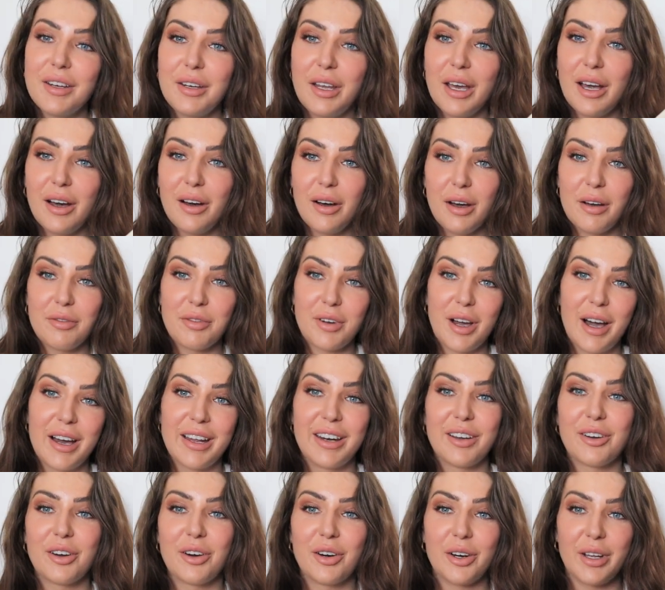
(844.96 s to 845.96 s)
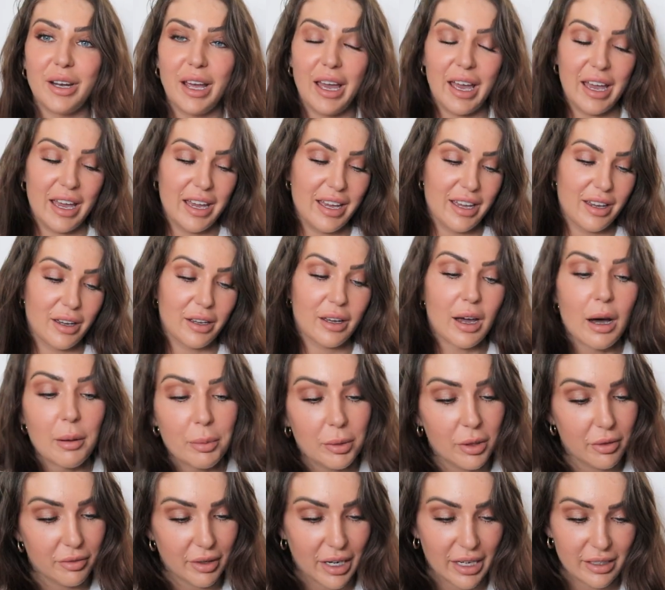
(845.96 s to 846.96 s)
Now I've kind of got a
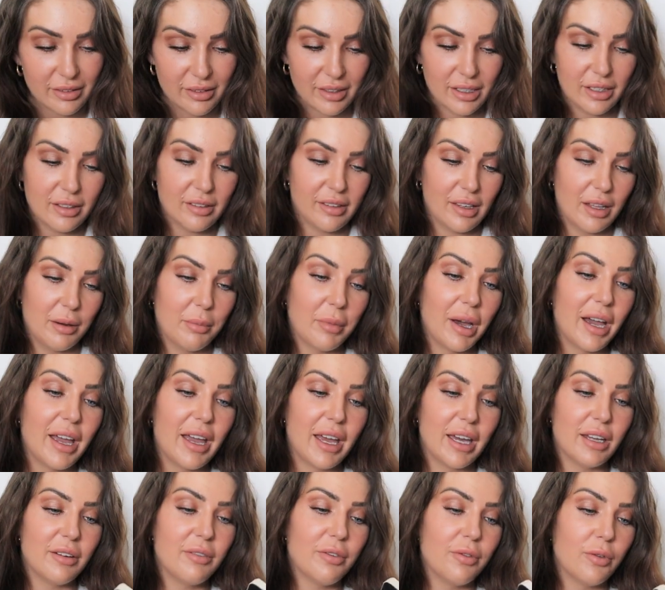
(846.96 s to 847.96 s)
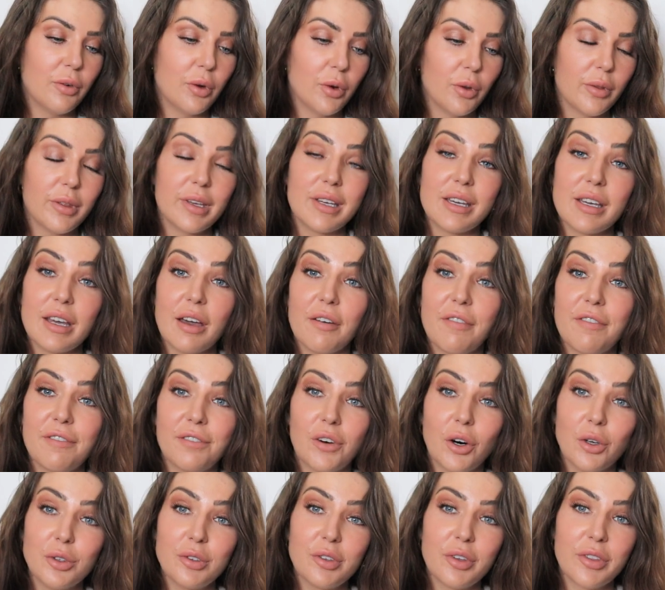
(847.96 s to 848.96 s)
couple of ideas in my head for the
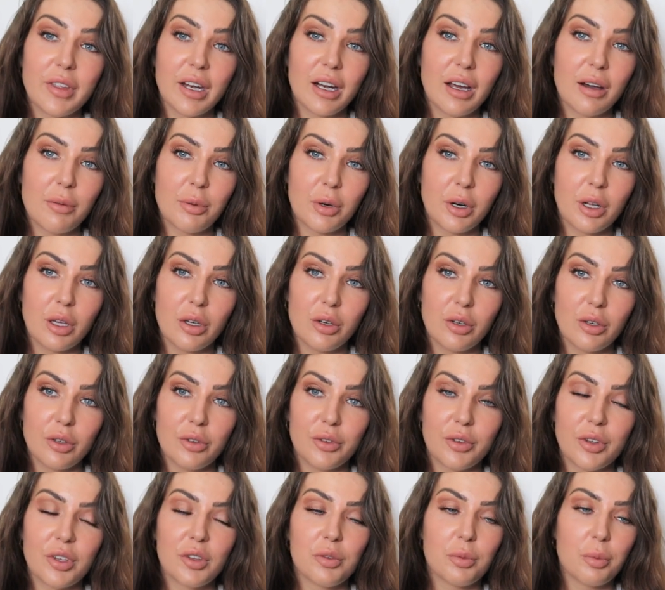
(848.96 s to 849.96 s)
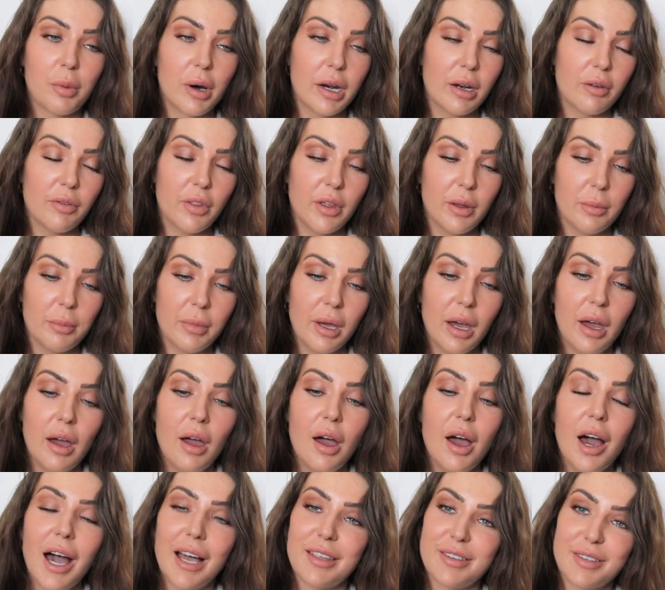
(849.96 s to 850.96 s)
font that I want to use, because one of them,
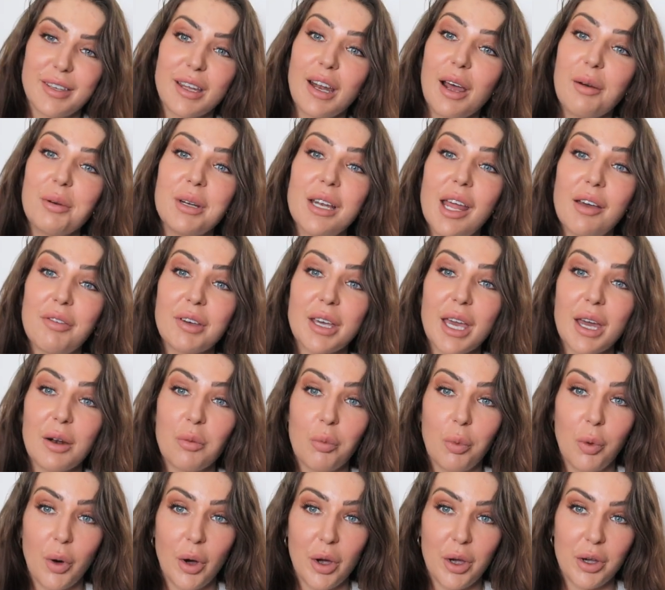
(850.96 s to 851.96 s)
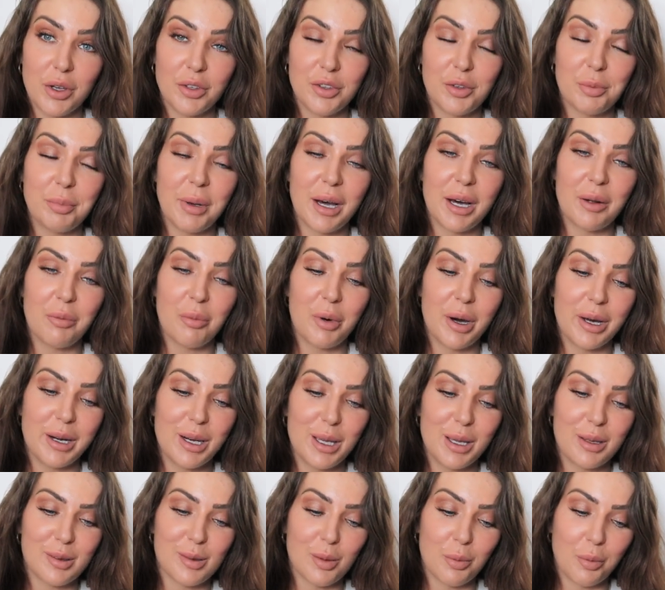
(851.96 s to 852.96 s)
I said I would never get words, but one
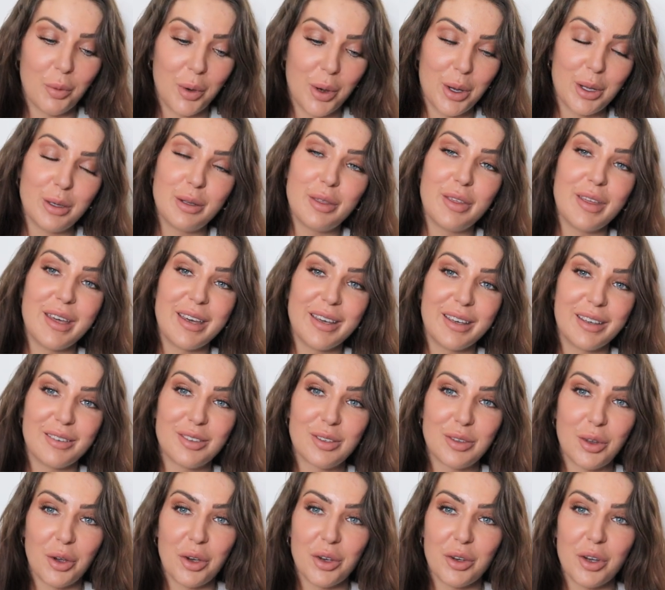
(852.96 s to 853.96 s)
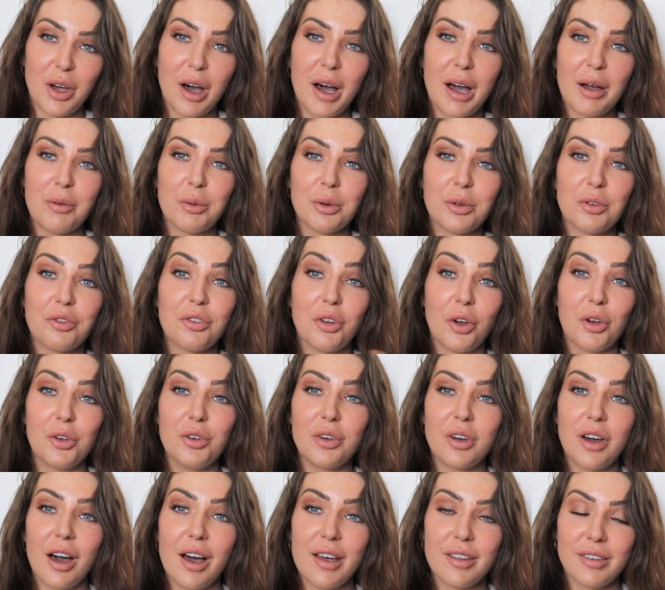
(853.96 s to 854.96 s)
is a word thing. So I will show
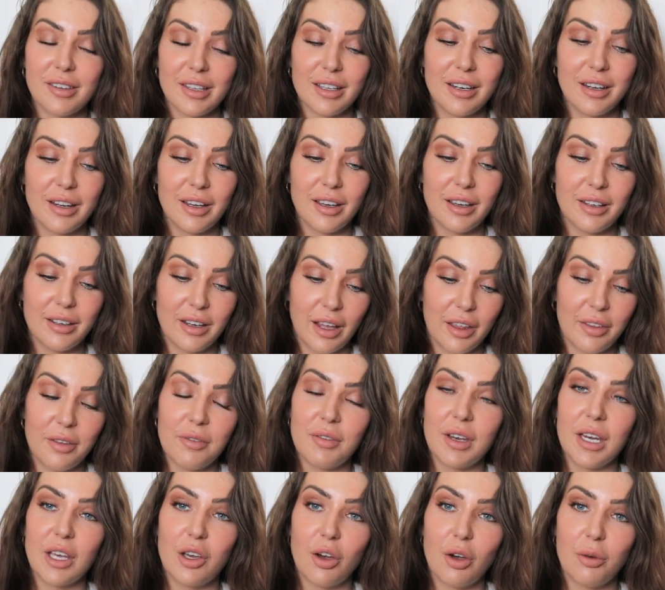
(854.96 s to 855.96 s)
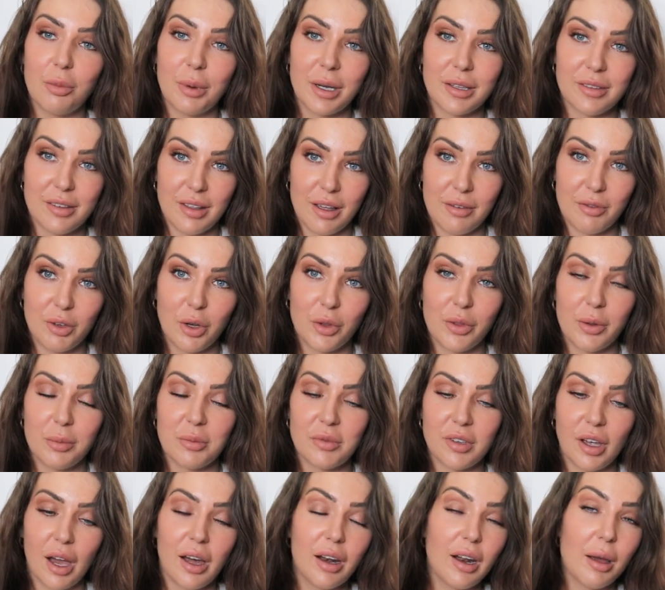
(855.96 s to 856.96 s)
you guys in another video once I've got them
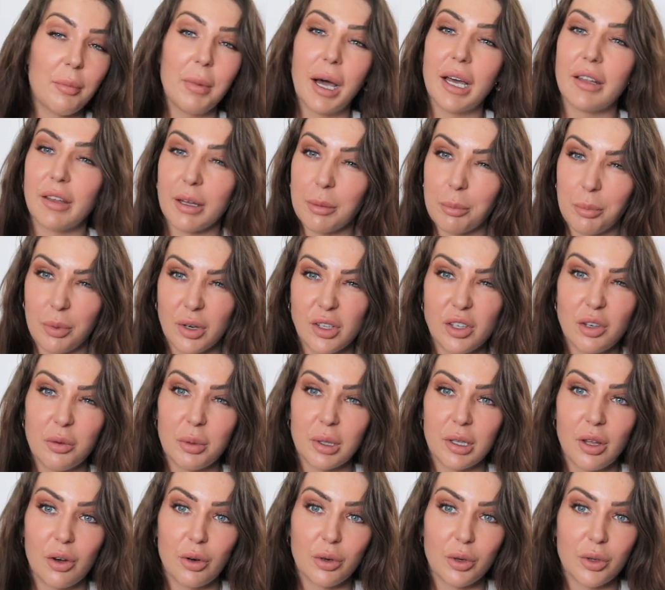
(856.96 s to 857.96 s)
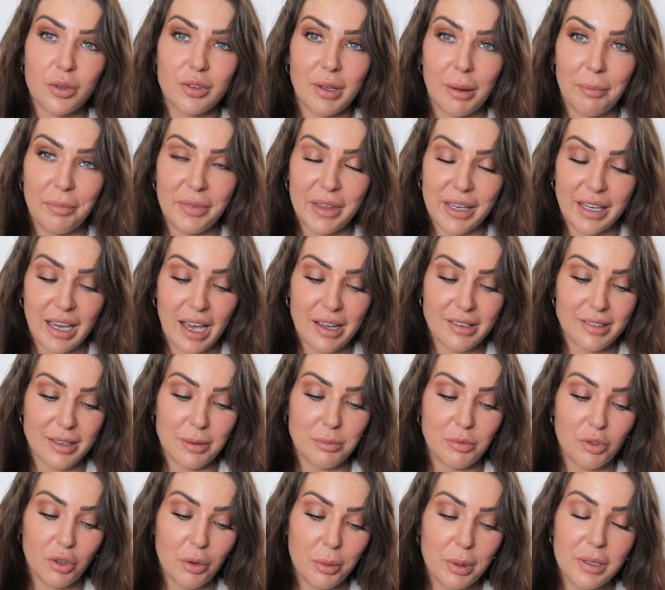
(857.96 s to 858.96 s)
done. I might like bring you along or something as
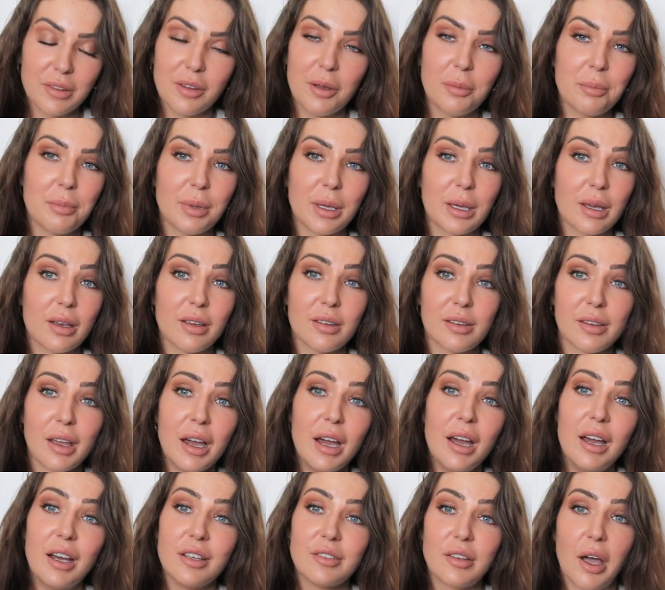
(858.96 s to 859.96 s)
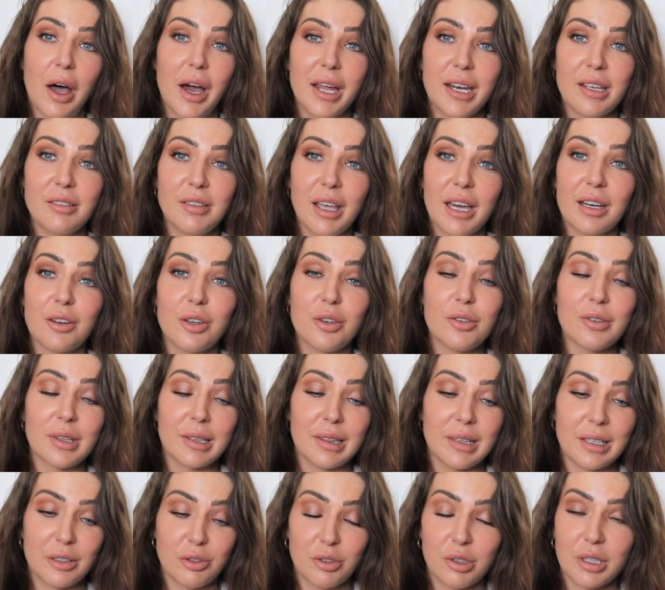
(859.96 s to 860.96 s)
I'm doing them, because tiny tattoos
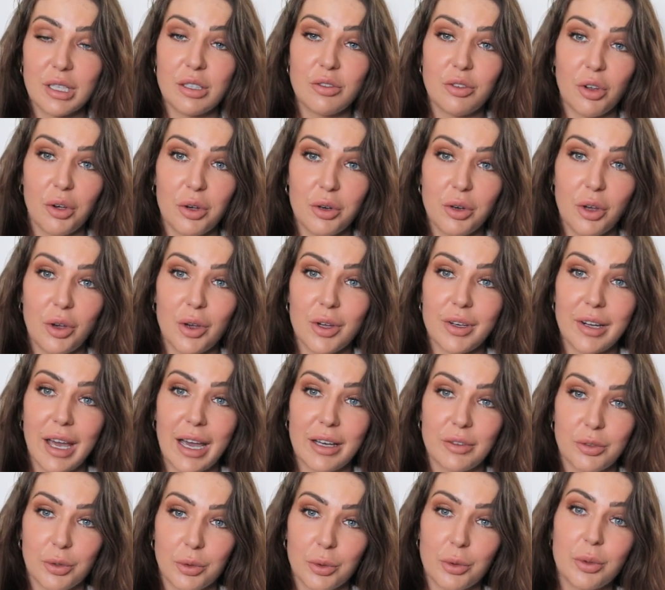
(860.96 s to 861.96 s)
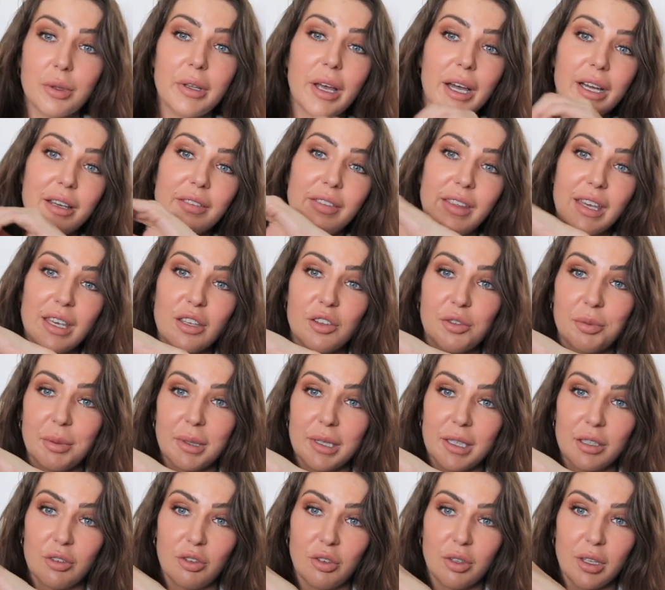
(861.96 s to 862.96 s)
literally don't hurt at all. Like these were
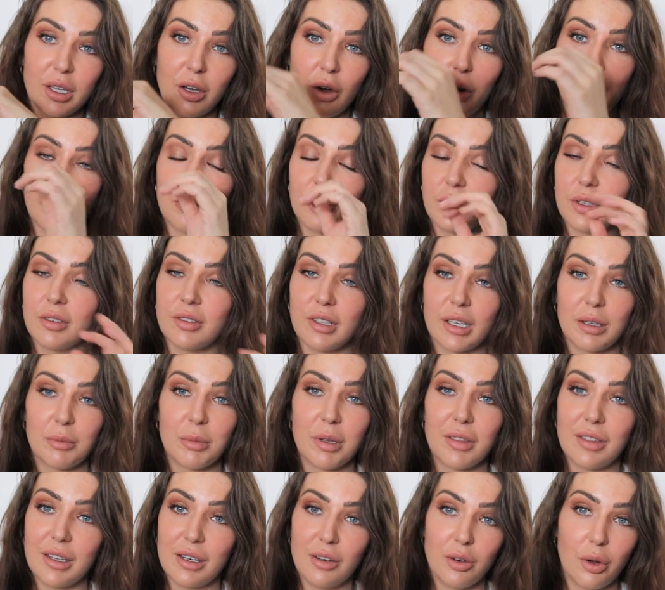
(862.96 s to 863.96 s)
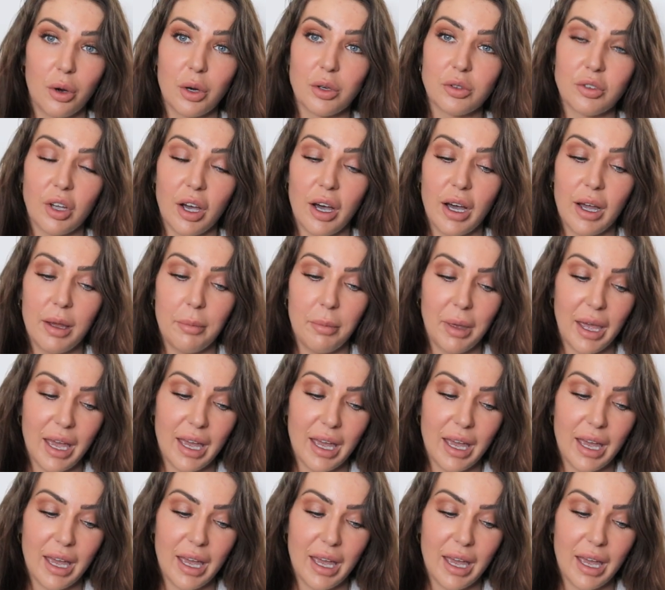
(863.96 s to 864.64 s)
literally over and done within no time.